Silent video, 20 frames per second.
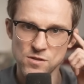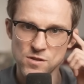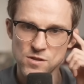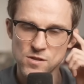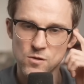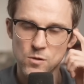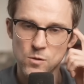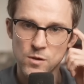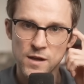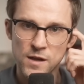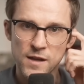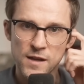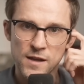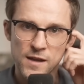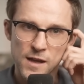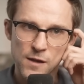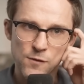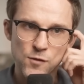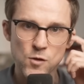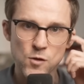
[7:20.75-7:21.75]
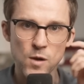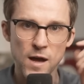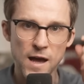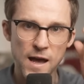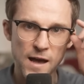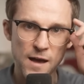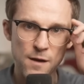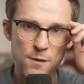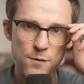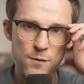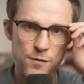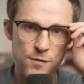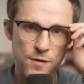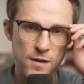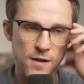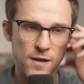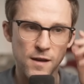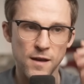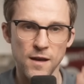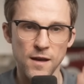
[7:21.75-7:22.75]
So if you have
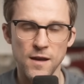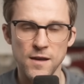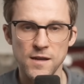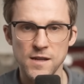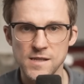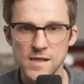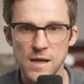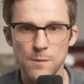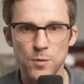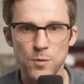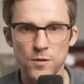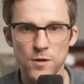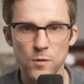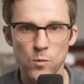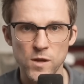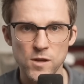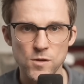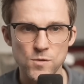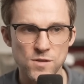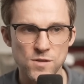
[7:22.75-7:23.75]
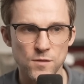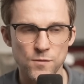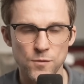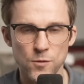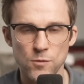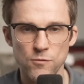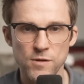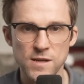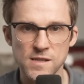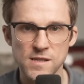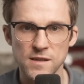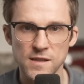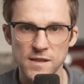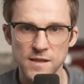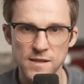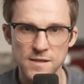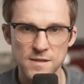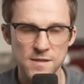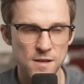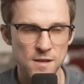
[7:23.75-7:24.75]
uh, an example that we used it for recently
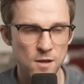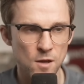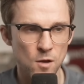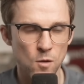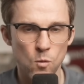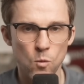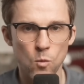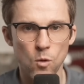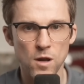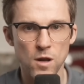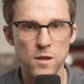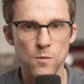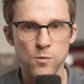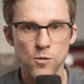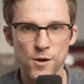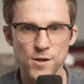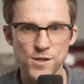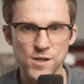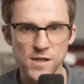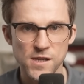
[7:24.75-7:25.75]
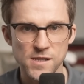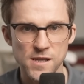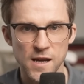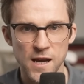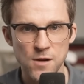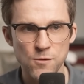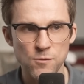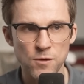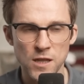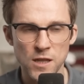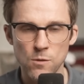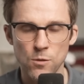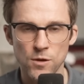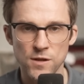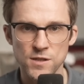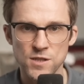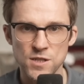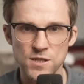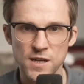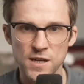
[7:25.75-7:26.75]
is one of the projects I really
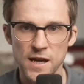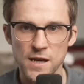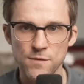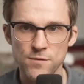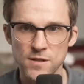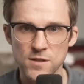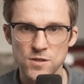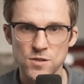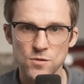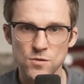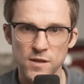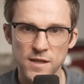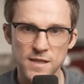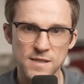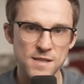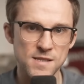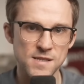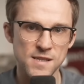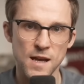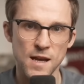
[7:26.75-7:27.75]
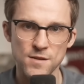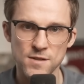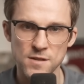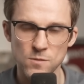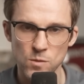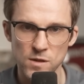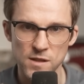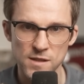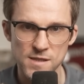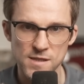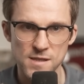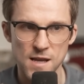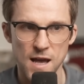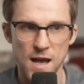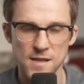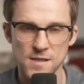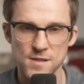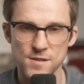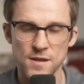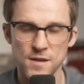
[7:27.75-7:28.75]
wanted to dive into like discounting within
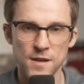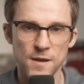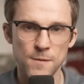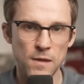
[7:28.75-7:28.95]
SaaS,